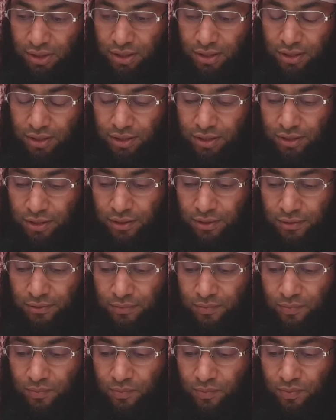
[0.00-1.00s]

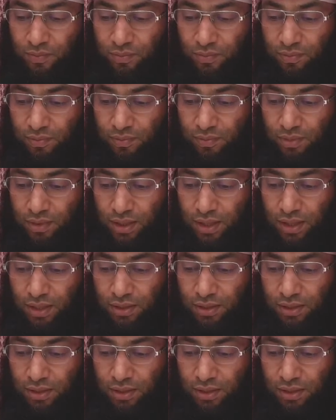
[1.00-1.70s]
[no speech]